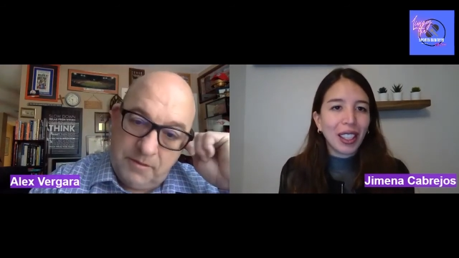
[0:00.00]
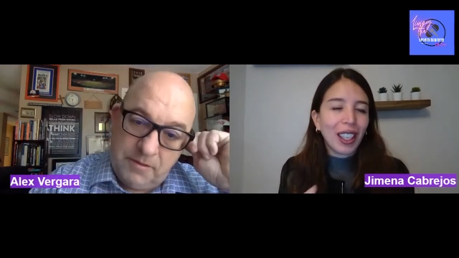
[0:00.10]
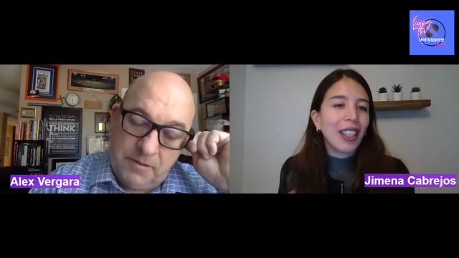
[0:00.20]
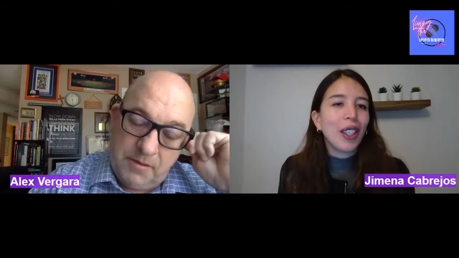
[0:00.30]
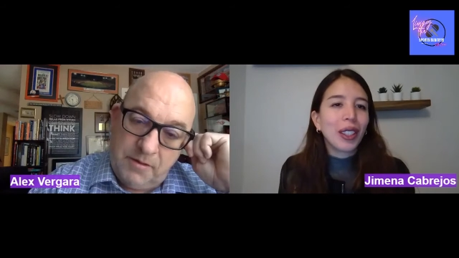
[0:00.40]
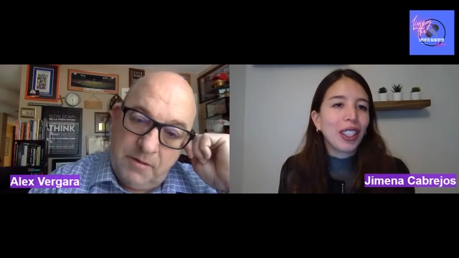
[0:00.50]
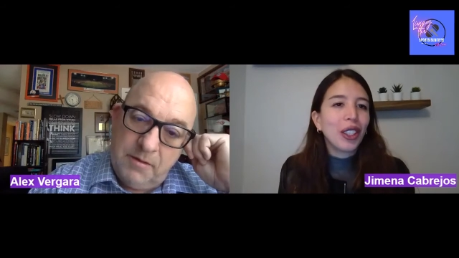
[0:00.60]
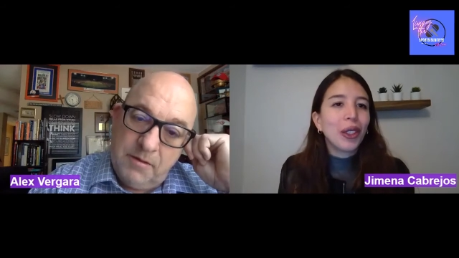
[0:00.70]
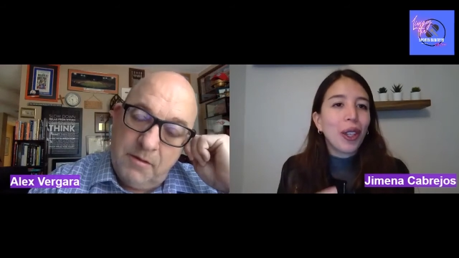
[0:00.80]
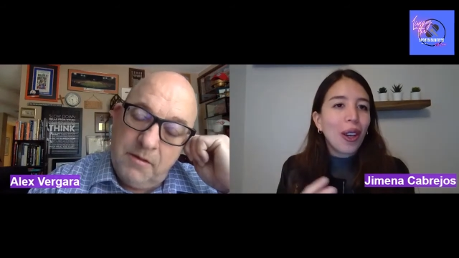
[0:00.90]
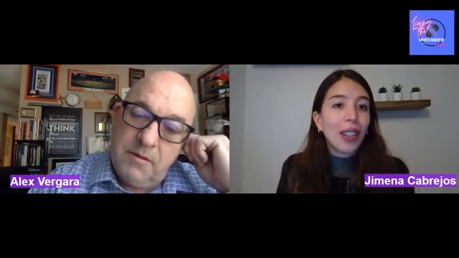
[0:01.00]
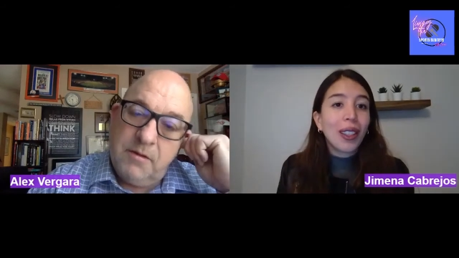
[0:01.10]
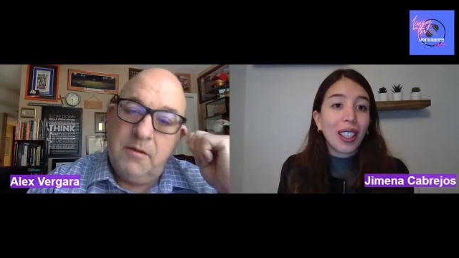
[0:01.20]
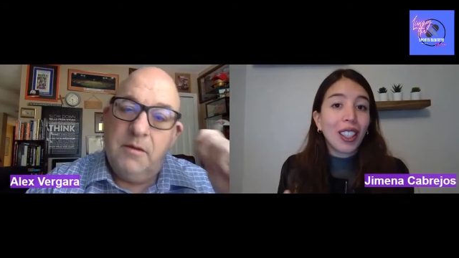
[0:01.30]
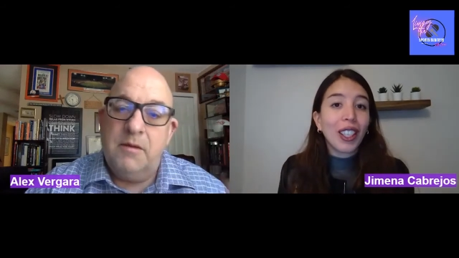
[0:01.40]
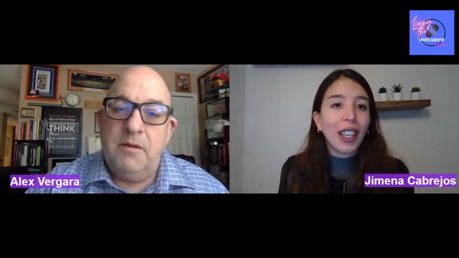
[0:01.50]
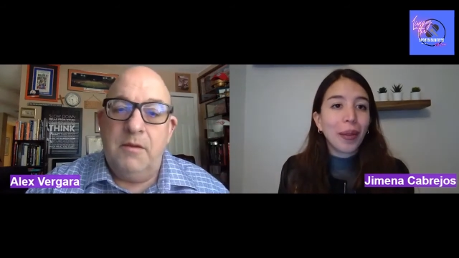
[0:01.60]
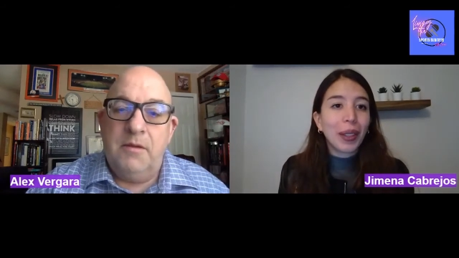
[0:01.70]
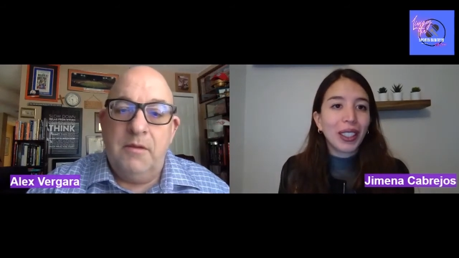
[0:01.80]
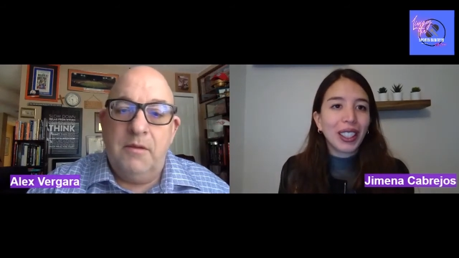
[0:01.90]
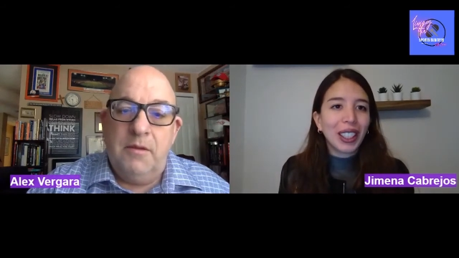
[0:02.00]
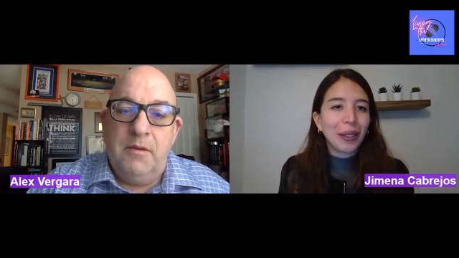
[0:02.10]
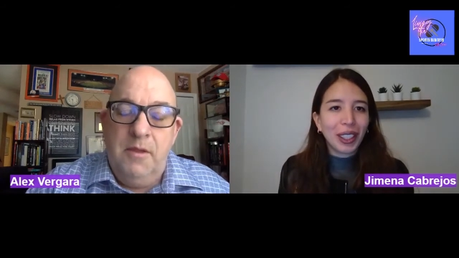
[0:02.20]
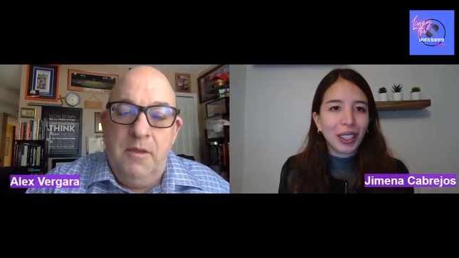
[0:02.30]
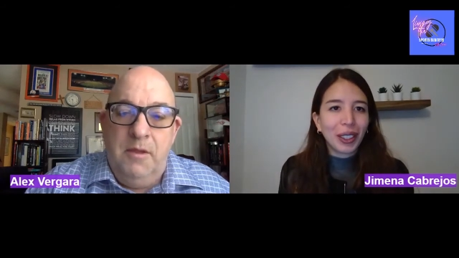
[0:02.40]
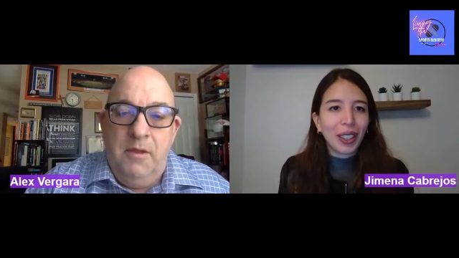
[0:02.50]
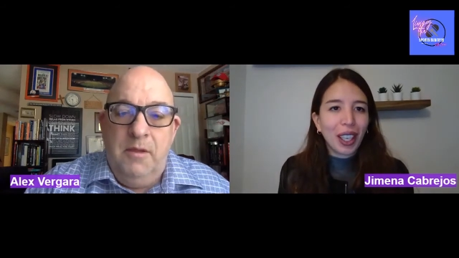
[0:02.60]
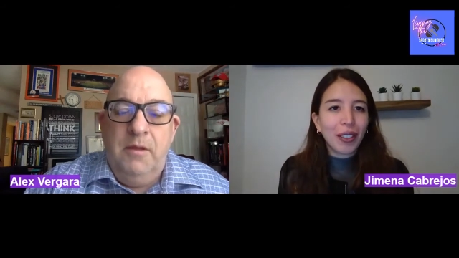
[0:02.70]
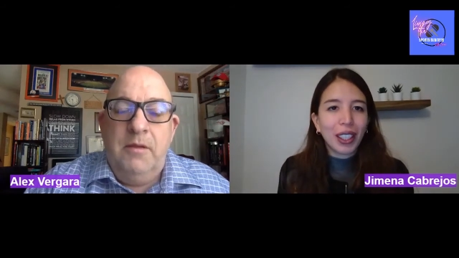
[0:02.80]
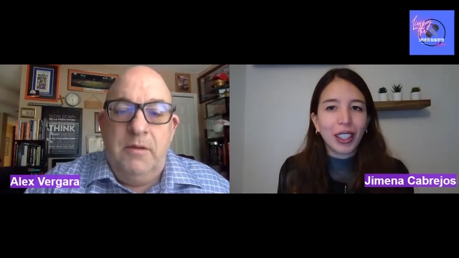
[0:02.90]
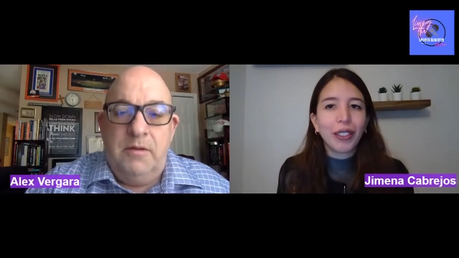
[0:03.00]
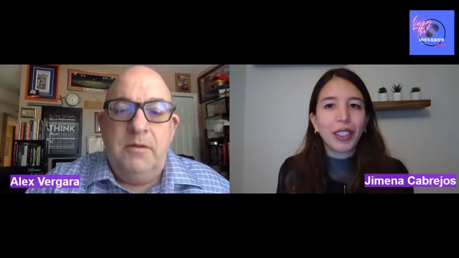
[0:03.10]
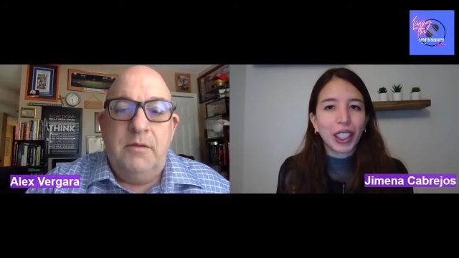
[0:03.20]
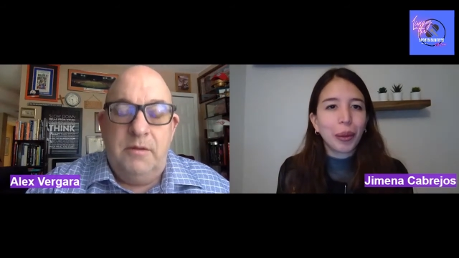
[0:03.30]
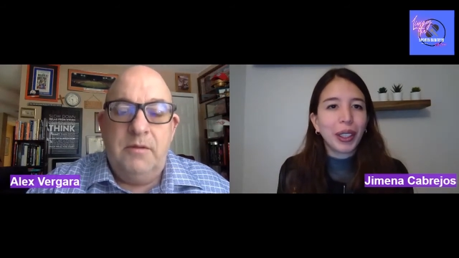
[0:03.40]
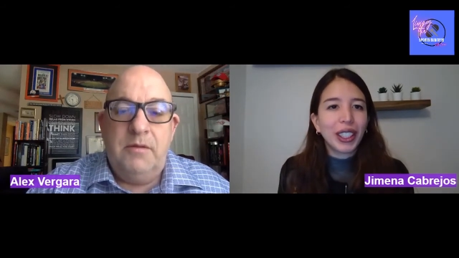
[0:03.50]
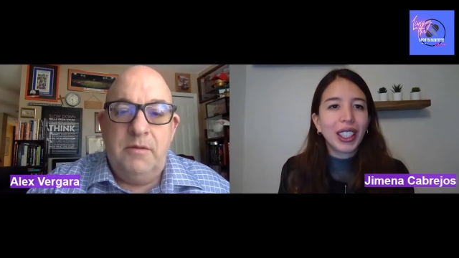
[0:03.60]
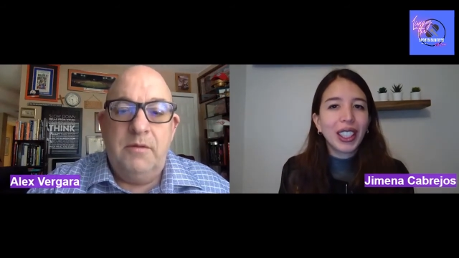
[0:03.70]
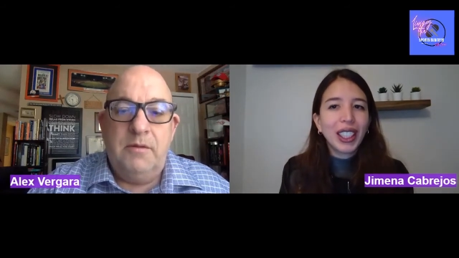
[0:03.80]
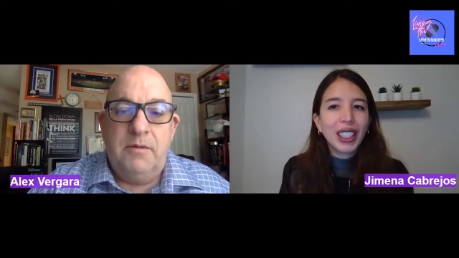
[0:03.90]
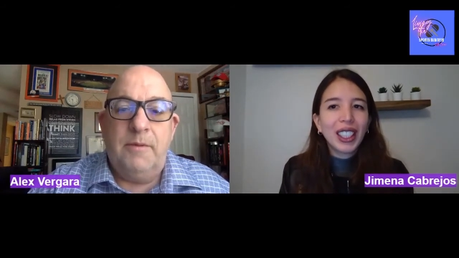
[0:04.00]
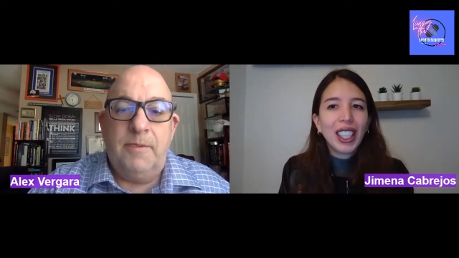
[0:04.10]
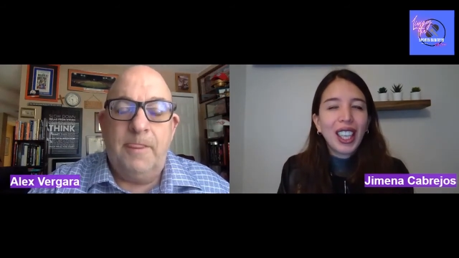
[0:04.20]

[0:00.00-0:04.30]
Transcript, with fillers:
Speaker 1: I know that you know a lot about this because you have a lot of experience in this.